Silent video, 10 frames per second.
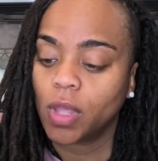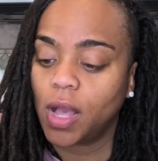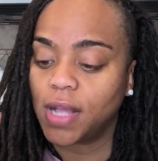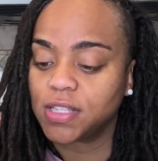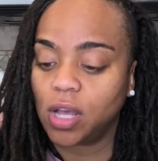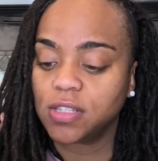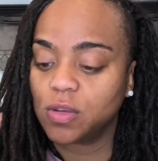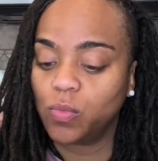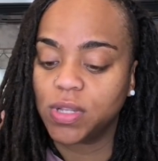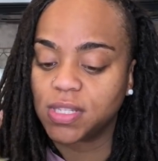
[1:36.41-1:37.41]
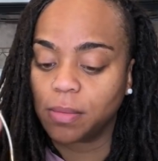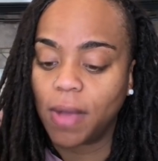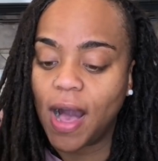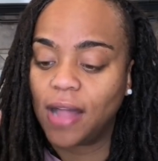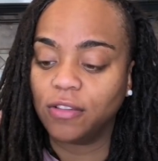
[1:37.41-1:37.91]
I tossed them with some
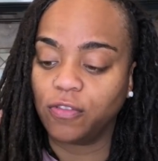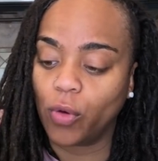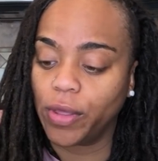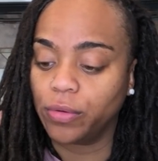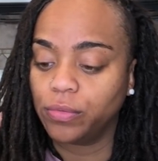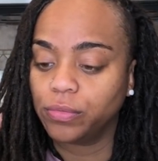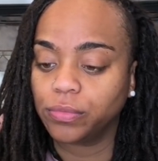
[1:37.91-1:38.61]
olive oil,